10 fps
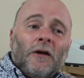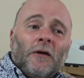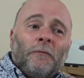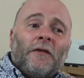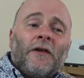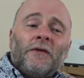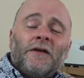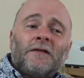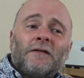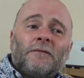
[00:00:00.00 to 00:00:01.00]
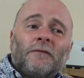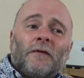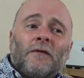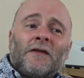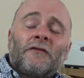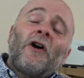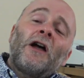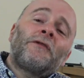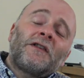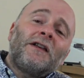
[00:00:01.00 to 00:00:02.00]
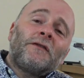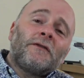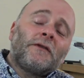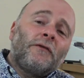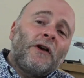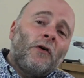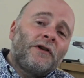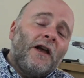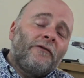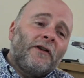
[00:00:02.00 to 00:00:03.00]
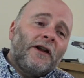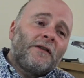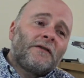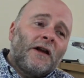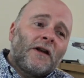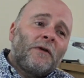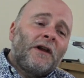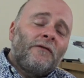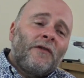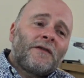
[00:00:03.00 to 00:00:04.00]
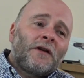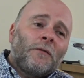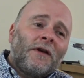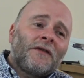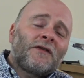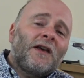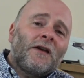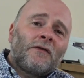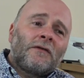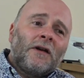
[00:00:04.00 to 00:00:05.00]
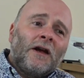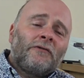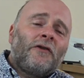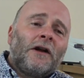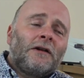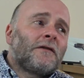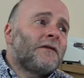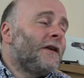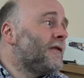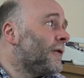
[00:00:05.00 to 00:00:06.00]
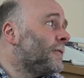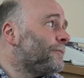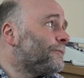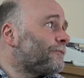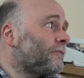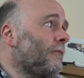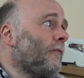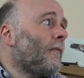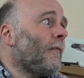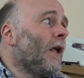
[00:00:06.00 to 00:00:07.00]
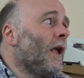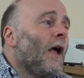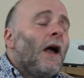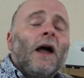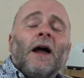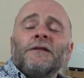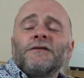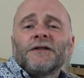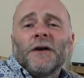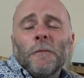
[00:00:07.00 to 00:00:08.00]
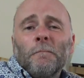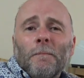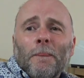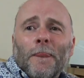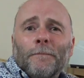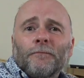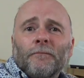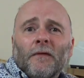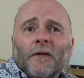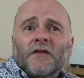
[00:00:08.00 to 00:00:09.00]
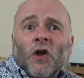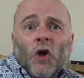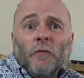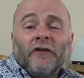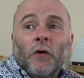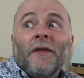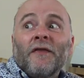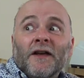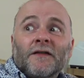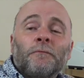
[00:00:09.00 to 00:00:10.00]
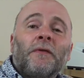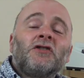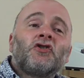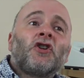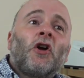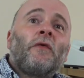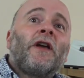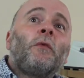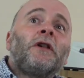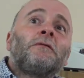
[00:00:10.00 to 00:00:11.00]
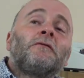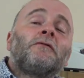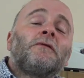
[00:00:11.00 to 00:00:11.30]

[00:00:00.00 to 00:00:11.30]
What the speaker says: But there's 5 seasons of it on Netflix, and I believe there's going to be a 6th and final season. And so hopefully when that's been shown, they will